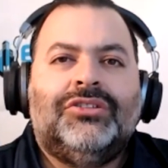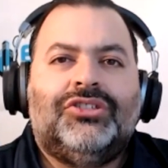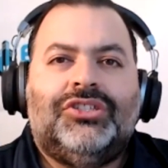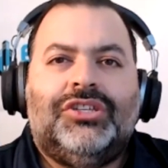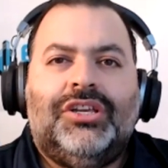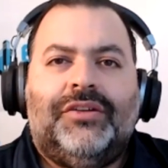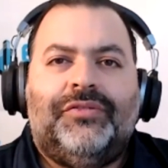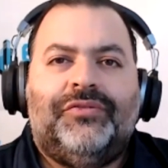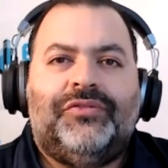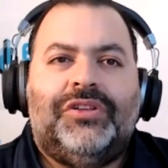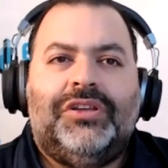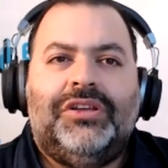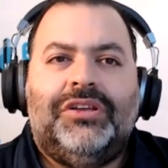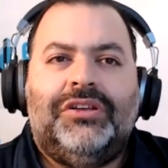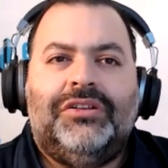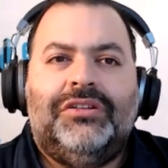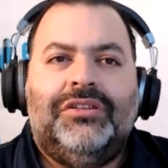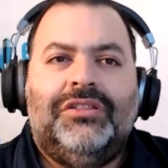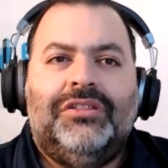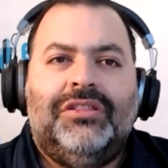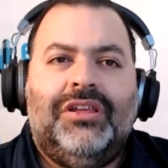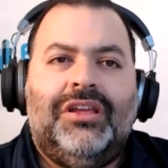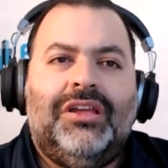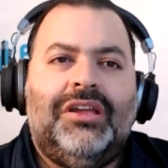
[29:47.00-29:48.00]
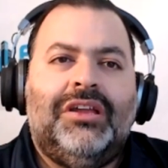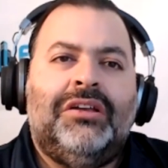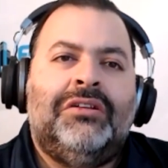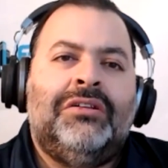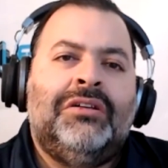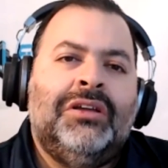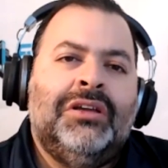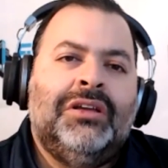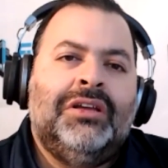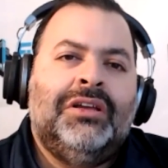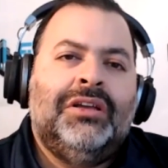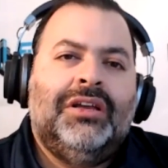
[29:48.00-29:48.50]
shift here and
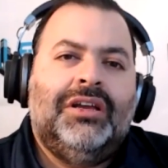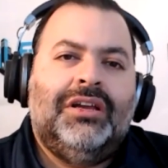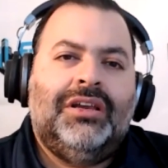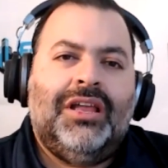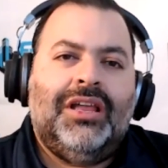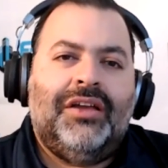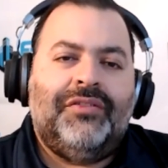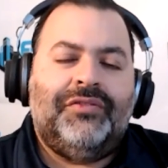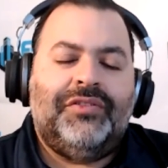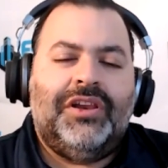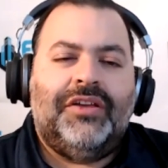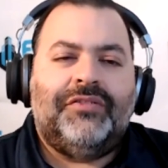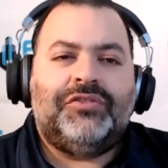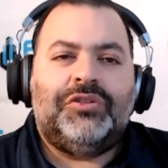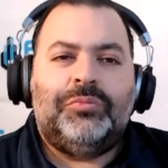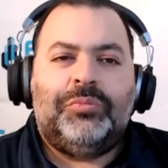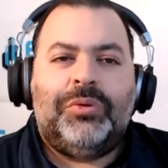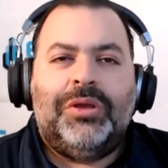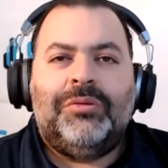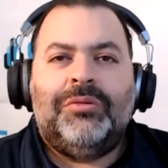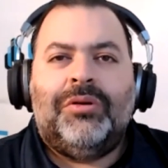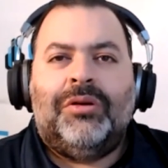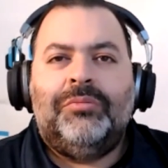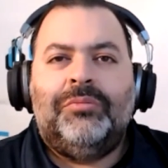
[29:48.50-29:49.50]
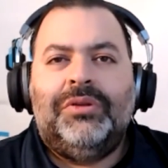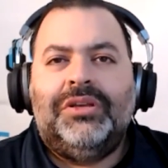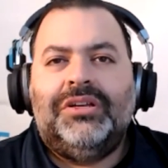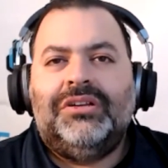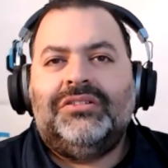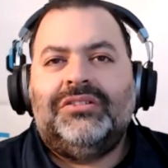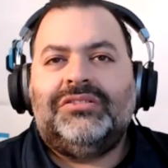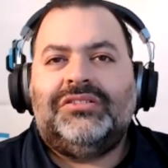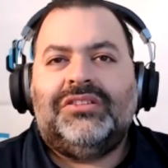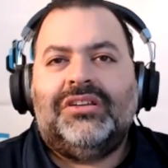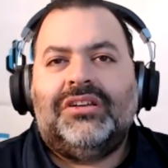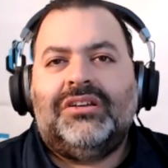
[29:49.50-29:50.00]
there, and I have enough to pay my bills.